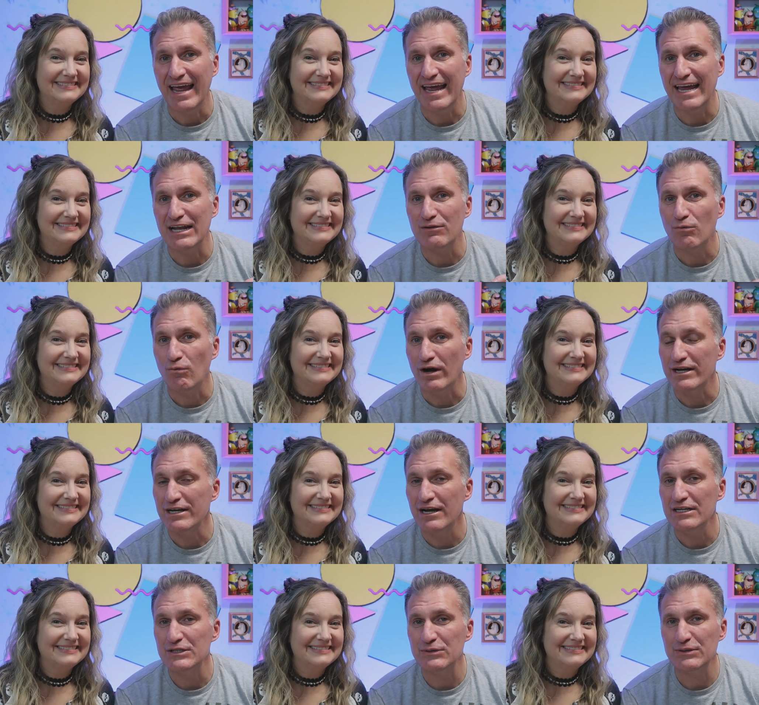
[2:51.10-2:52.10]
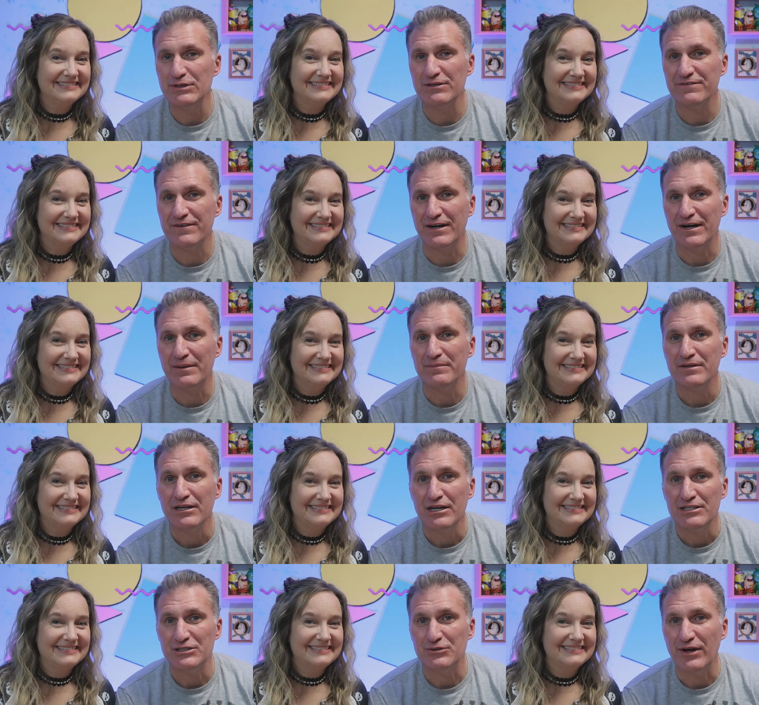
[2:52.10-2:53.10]
Speaker 1: and what country you're
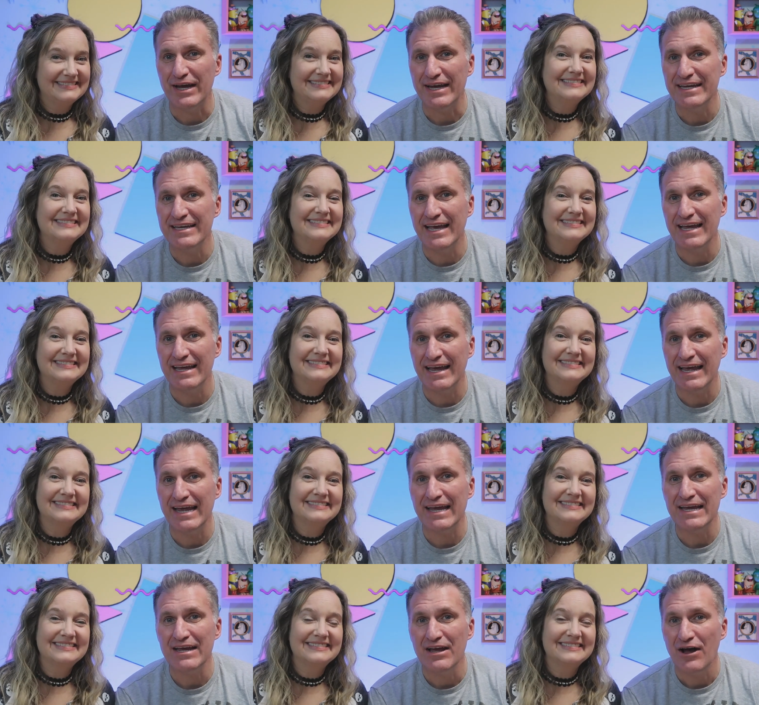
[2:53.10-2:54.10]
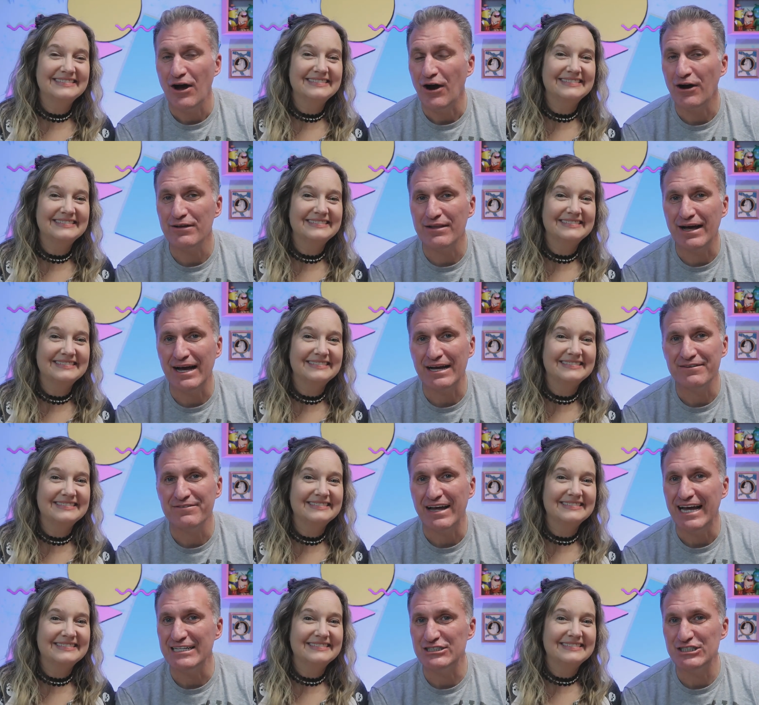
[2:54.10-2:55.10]
from to akaourlife
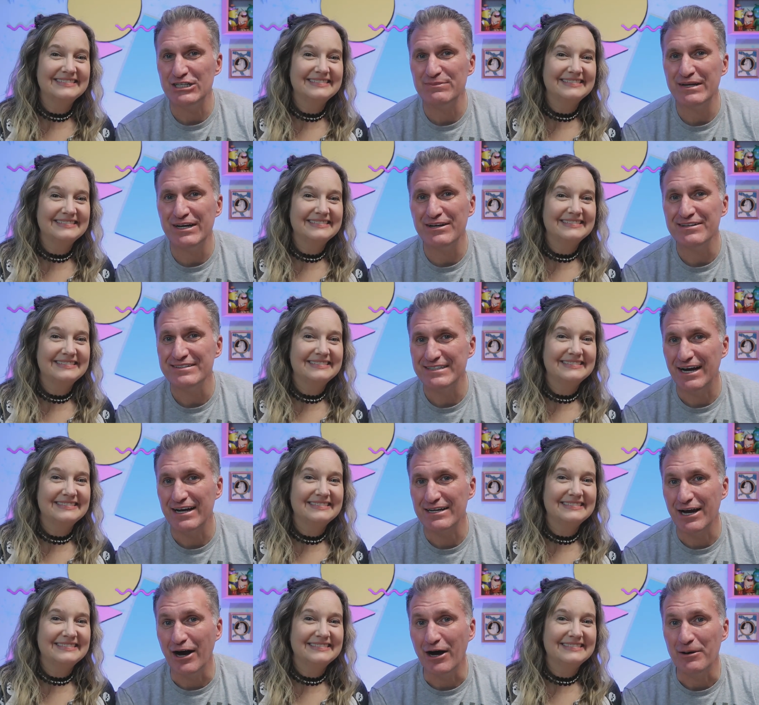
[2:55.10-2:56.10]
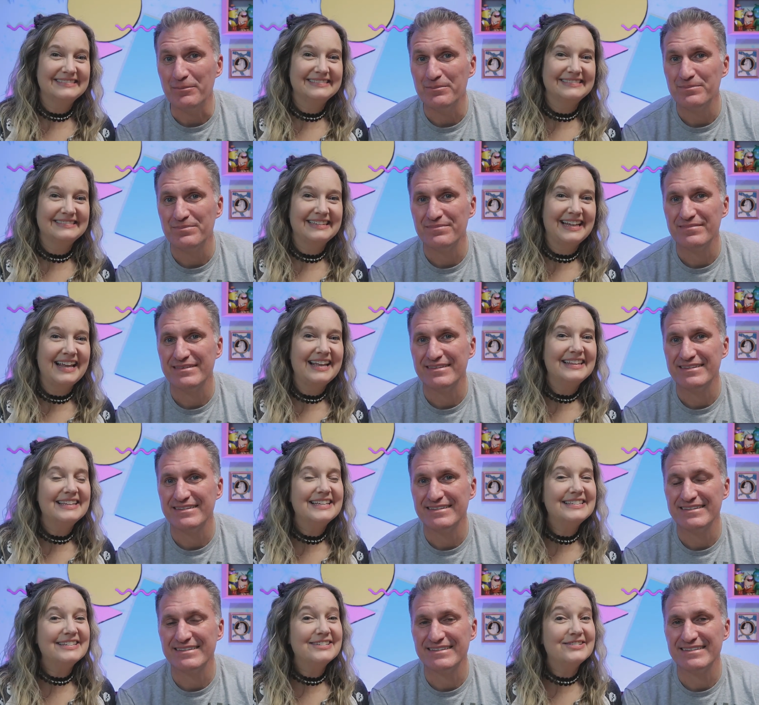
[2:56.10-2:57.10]
at gmail dot com.
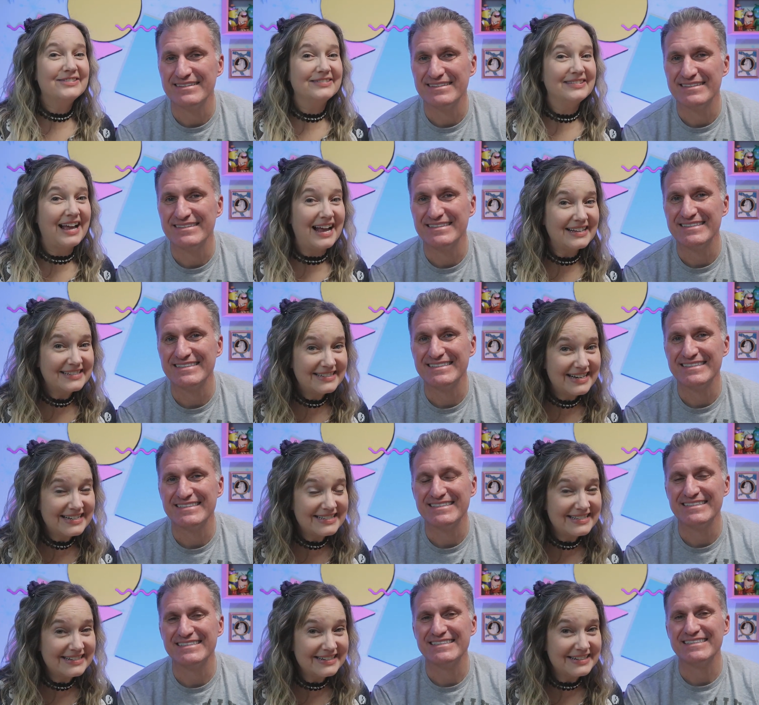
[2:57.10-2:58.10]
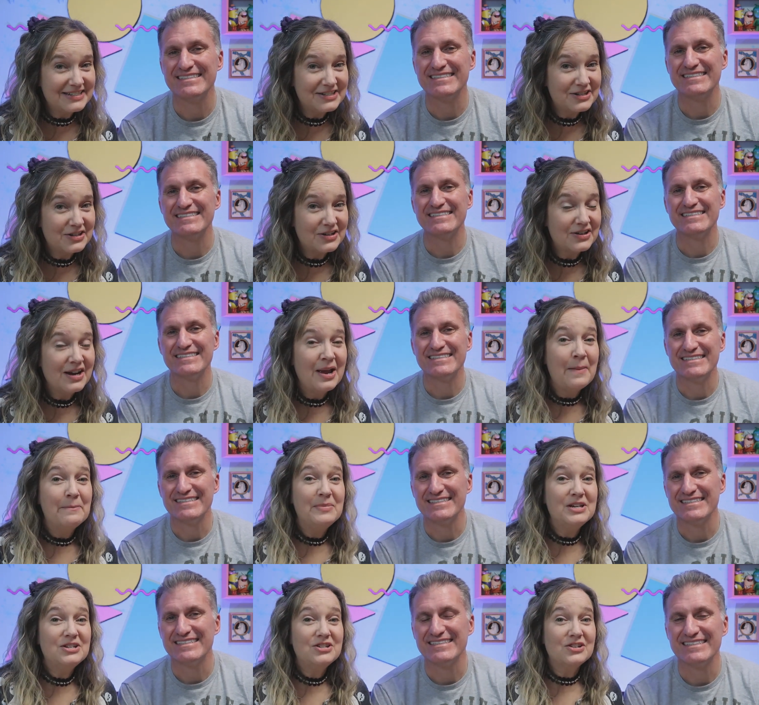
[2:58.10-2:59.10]
Speaker 2: This is your last chance to enter.
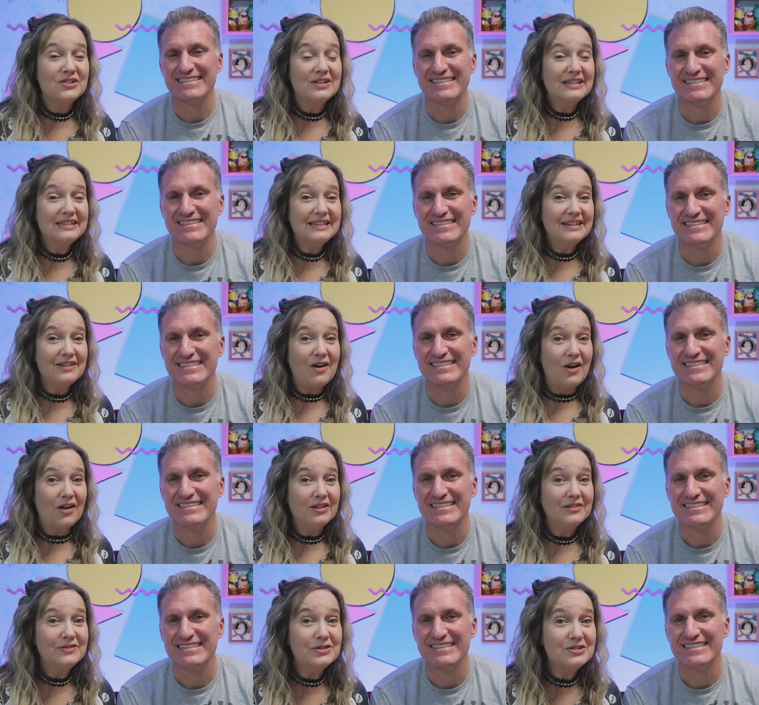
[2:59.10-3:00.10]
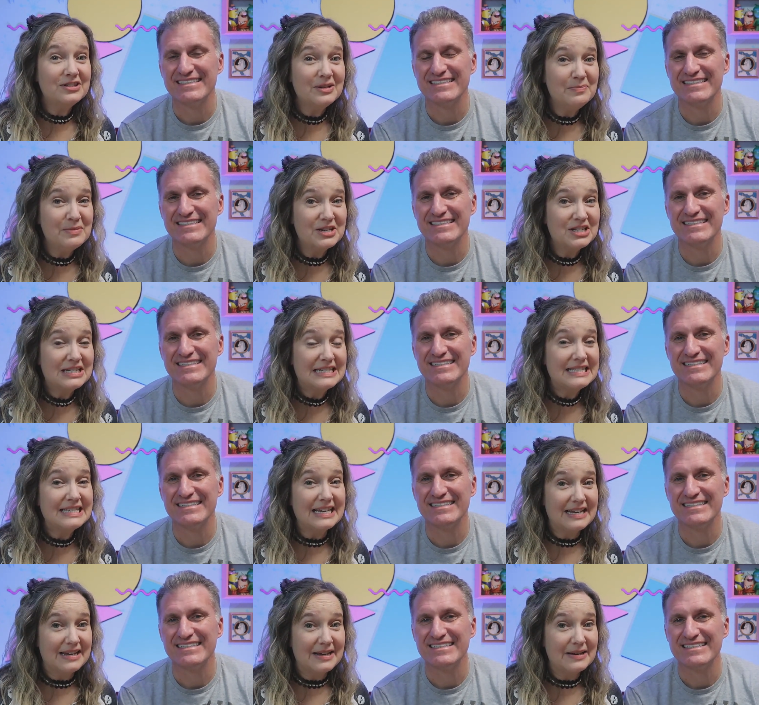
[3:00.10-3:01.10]
Be sure and get all of your
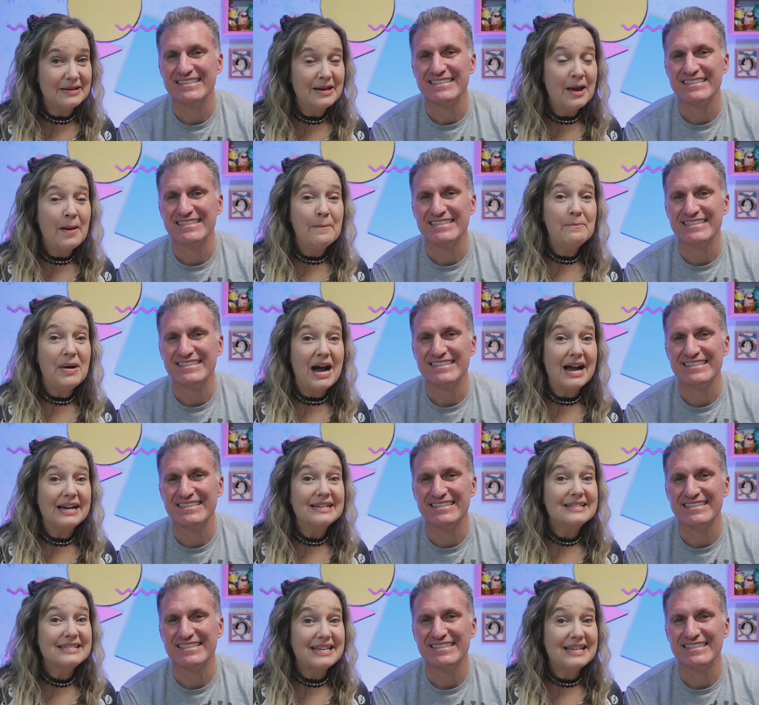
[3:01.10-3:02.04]
submissions in by